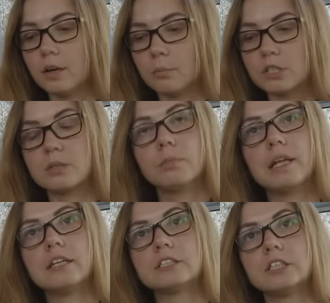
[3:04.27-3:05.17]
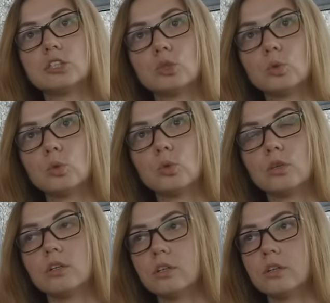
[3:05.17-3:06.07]
possibility to
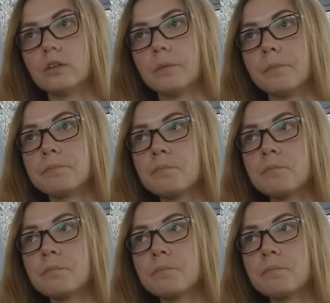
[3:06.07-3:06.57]
uh,